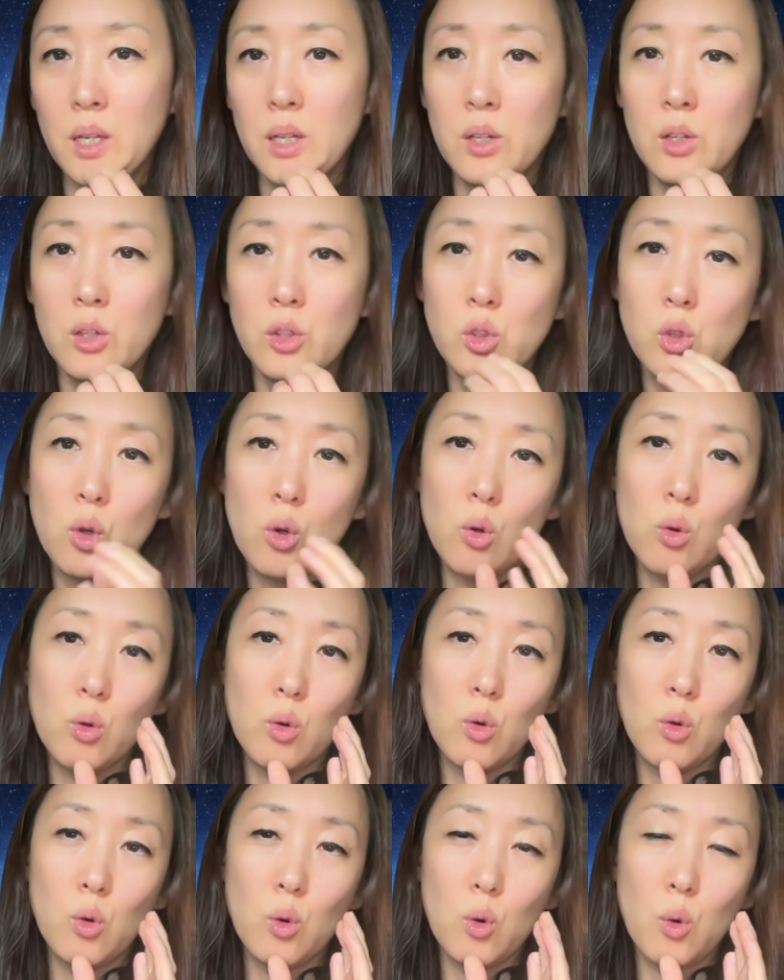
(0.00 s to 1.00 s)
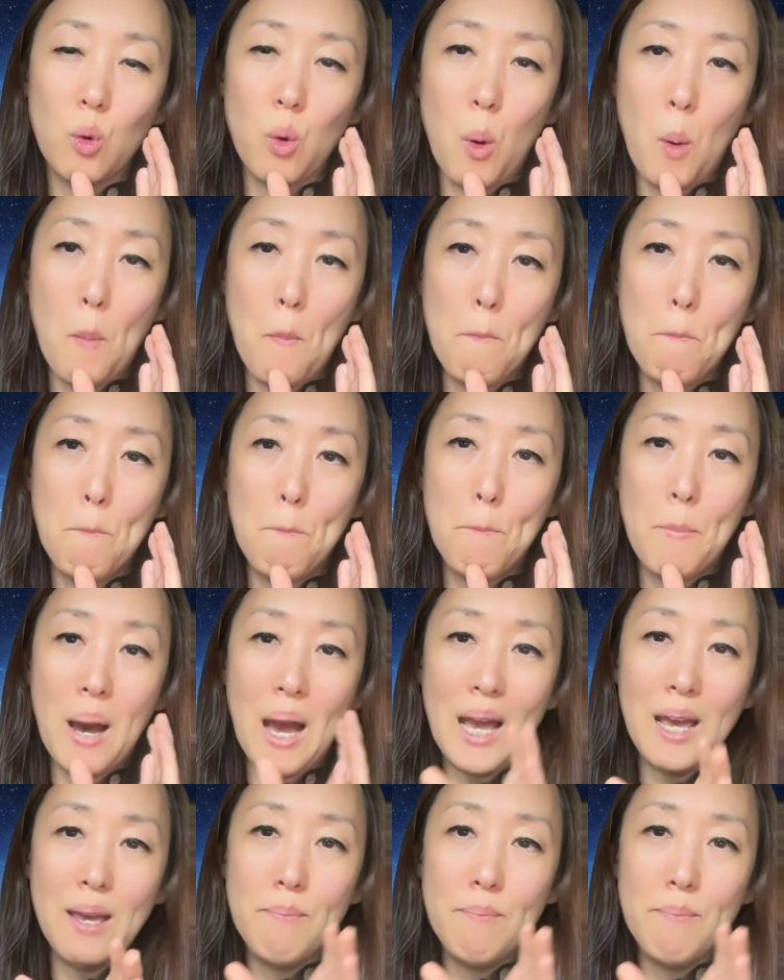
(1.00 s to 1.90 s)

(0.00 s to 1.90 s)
So by